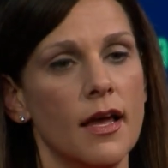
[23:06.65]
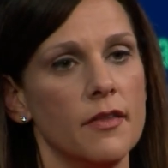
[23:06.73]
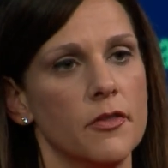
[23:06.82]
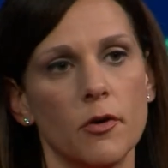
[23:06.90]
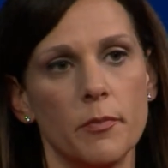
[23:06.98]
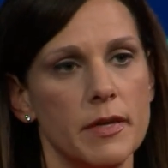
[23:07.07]

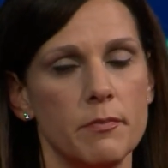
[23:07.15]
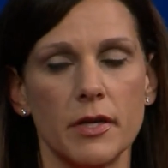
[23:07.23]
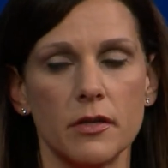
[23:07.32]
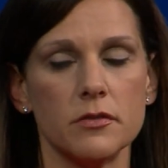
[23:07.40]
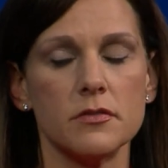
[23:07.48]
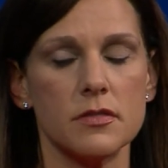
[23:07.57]
There'll be
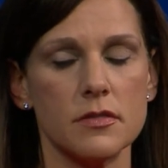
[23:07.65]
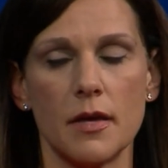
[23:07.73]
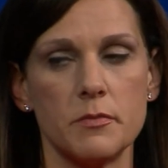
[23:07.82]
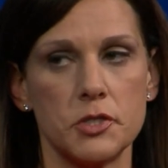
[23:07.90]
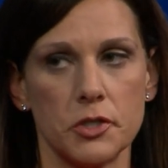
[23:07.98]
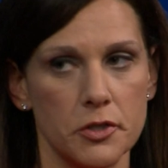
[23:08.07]
bills
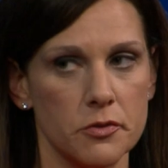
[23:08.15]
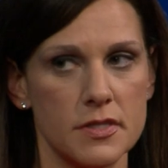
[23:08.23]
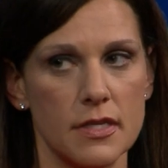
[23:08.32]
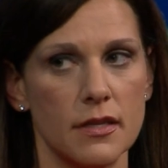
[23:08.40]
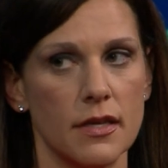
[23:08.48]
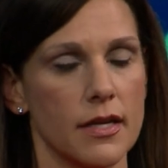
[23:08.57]
I'm sure you'll
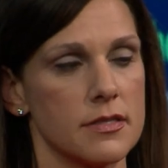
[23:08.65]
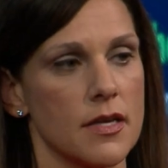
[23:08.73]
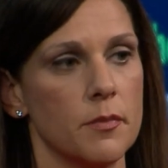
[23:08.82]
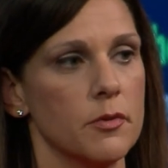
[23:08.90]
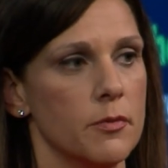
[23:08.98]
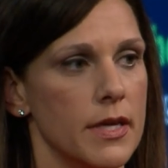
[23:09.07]
see in the next
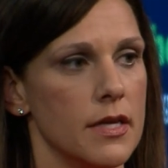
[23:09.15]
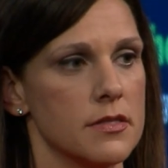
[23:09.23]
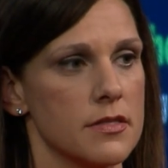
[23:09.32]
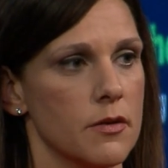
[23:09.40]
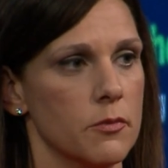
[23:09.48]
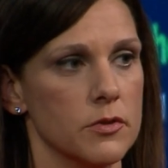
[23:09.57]
couple weeks
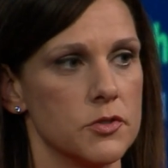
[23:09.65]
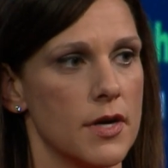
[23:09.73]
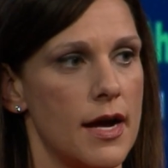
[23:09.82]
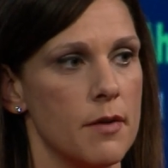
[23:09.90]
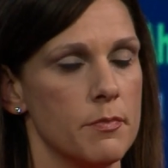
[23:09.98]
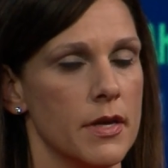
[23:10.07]
that will
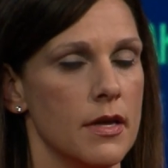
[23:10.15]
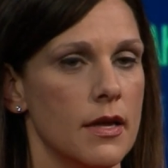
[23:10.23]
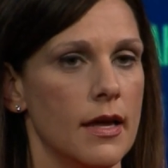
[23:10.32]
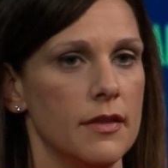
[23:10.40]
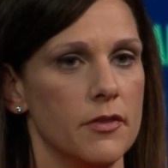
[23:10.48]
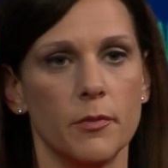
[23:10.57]
drop.
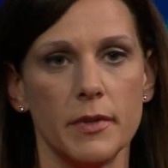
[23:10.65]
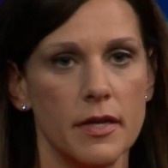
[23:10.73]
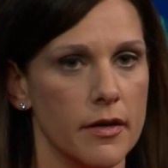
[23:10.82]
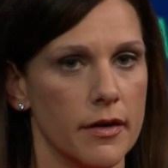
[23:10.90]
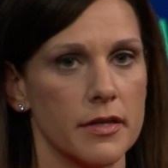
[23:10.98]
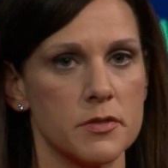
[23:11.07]
There'll be
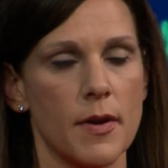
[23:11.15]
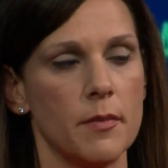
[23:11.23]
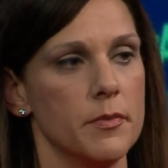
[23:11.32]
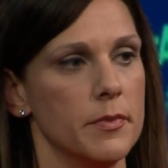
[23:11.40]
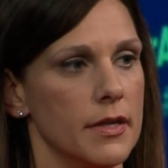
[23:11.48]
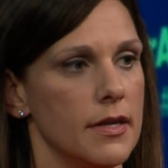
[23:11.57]
hearings
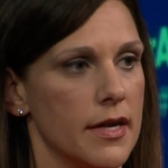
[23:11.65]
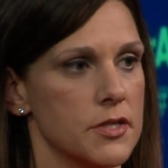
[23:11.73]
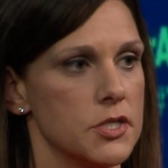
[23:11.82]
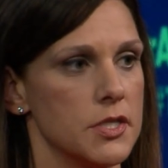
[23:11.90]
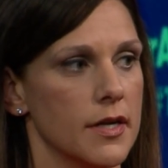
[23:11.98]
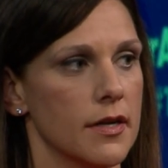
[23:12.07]
probably
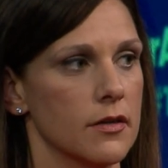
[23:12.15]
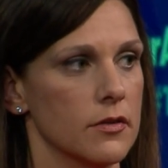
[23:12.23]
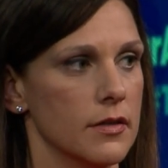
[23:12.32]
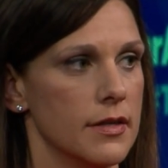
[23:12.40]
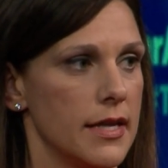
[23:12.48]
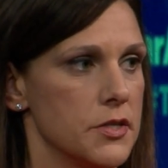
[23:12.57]
next year,
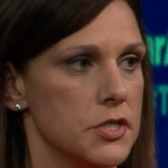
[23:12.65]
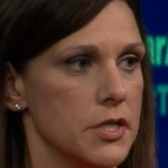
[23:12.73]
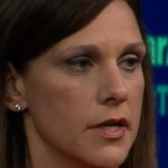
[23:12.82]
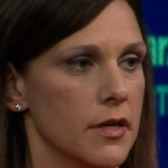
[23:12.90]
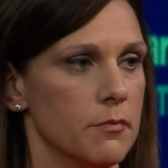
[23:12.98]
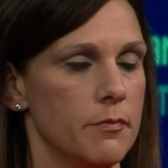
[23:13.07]
early next
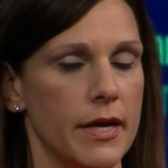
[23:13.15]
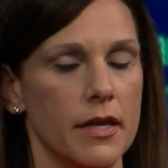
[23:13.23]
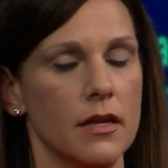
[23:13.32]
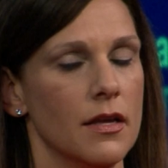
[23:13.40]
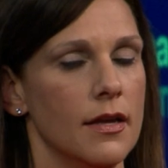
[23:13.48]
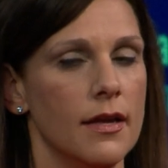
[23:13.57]
year, but
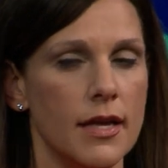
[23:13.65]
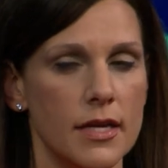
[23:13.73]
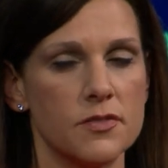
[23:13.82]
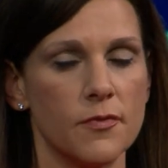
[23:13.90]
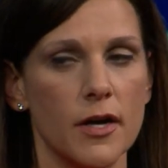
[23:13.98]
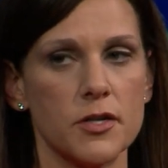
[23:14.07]

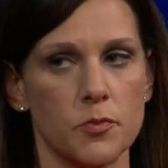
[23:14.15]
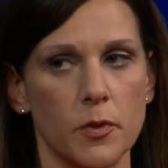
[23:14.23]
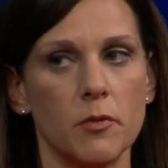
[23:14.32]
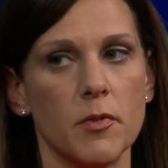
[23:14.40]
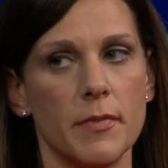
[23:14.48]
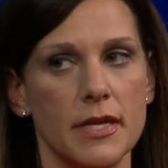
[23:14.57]
as far as real
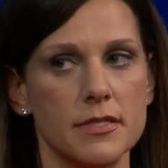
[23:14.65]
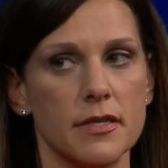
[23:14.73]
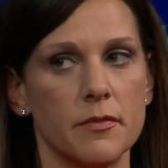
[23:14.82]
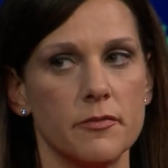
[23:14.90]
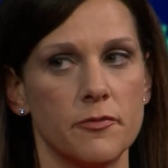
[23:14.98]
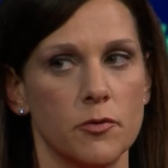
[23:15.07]

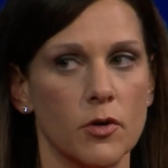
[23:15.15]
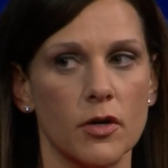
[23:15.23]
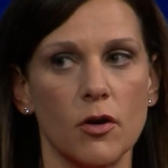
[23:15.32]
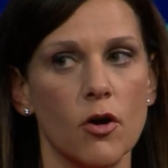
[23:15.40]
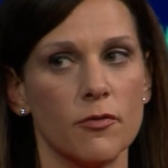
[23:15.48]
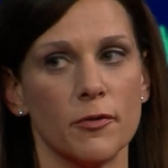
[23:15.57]
momentum for
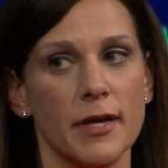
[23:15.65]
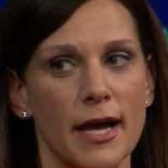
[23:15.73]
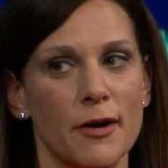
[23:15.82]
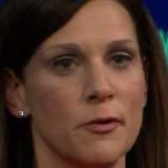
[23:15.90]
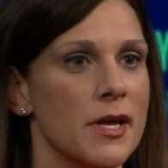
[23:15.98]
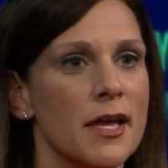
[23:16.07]
over
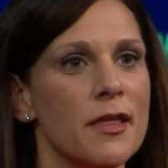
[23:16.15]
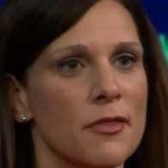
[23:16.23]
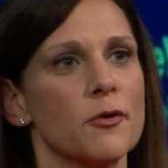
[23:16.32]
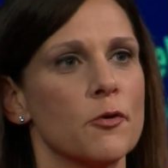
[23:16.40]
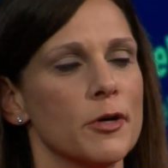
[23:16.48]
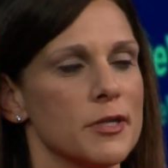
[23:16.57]
now, the
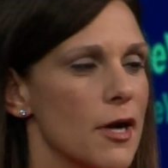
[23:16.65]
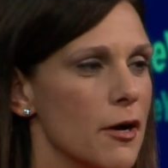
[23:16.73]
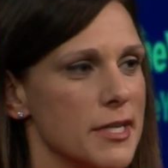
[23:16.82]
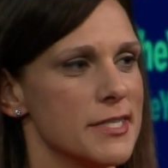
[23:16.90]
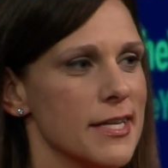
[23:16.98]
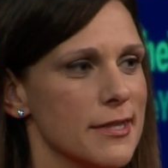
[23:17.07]
court
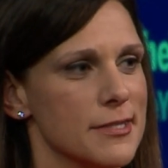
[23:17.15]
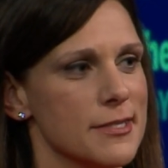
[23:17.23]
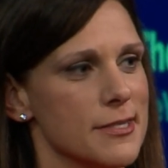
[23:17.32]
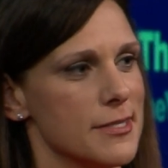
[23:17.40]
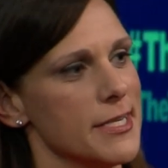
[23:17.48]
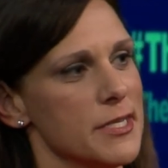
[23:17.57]
already said this is
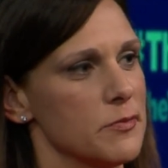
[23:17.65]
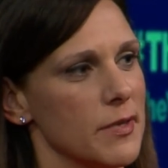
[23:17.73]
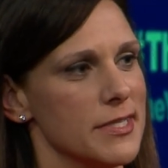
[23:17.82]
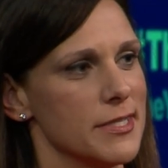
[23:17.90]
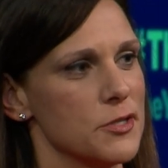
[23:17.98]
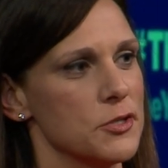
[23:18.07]
a states'
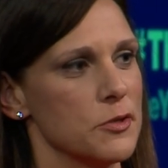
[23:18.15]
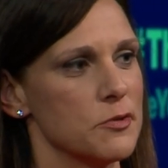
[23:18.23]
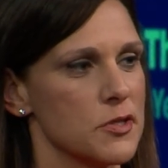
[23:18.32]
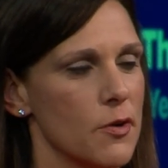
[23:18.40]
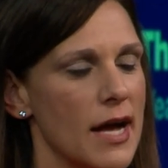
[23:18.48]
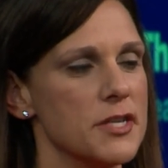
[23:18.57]
rights issue.
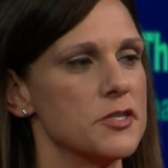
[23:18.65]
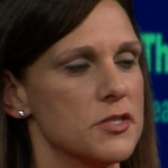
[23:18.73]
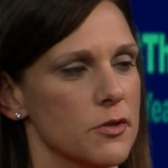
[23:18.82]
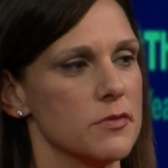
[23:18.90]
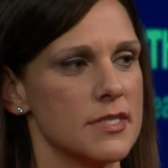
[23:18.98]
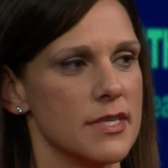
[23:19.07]
So I just
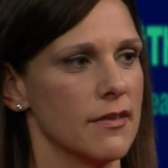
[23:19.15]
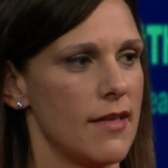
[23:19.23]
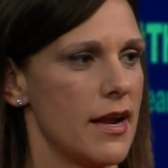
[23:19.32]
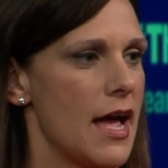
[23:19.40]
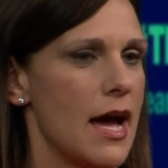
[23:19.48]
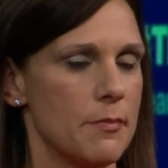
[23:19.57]
don't see a lot
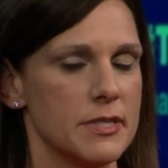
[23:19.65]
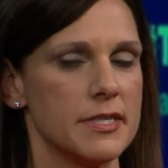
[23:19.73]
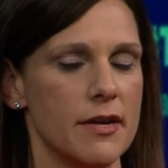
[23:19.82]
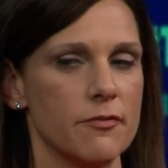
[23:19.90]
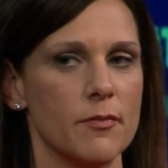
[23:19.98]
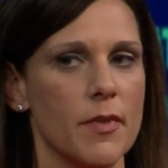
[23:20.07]
of
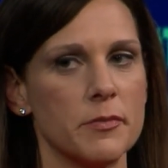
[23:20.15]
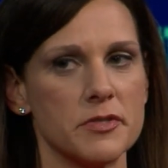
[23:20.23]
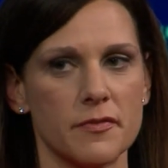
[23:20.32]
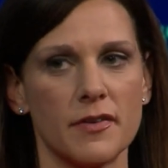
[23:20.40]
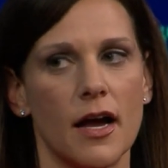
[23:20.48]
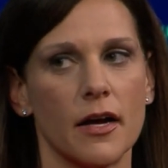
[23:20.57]
appetite for members
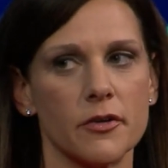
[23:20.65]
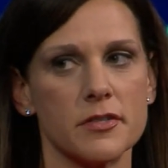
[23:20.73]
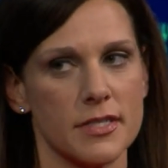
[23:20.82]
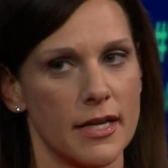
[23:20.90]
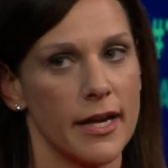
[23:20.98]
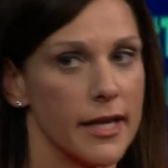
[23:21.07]
of Congress
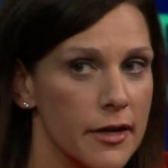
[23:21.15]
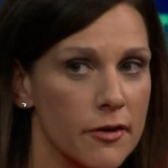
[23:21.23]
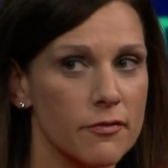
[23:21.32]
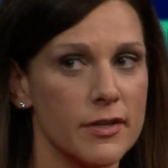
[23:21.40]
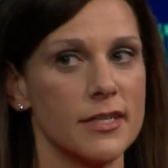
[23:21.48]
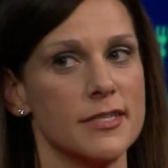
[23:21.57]
to kind of
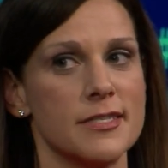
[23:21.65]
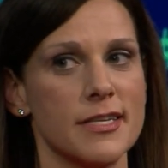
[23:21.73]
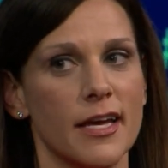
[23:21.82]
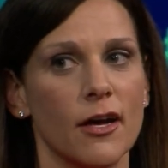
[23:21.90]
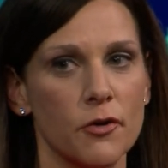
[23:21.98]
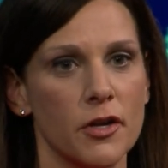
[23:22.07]
intervene and
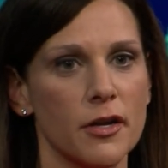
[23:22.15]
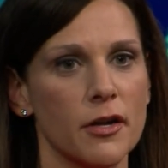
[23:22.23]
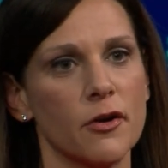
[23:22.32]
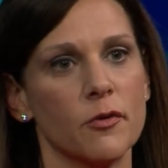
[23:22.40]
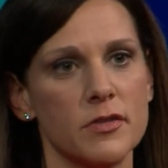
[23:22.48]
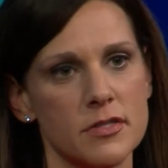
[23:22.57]
say, oh,
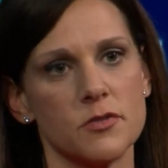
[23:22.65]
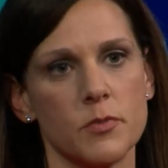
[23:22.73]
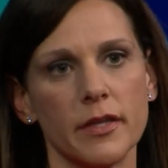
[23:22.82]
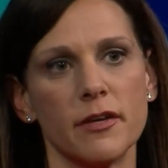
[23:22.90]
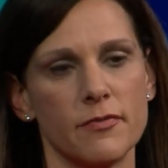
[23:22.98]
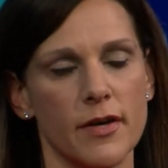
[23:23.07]
no, this is
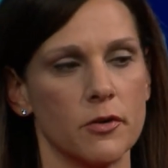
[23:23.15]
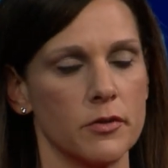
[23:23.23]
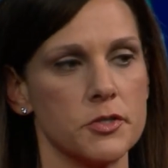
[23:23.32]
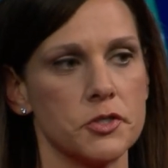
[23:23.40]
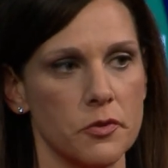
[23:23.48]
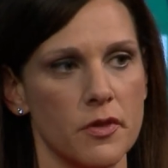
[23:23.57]
really a federal
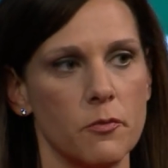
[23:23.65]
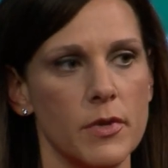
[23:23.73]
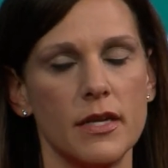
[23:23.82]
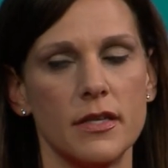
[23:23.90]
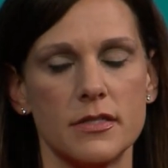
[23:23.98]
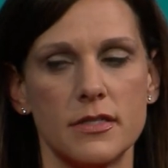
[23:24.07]
issue that we
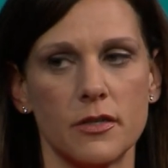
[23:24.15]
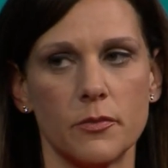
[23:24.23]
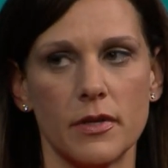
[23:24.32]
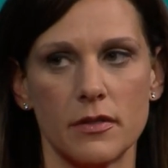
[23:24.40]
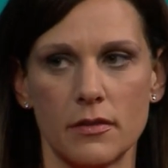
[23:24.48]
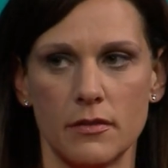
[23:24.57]
need to deal with.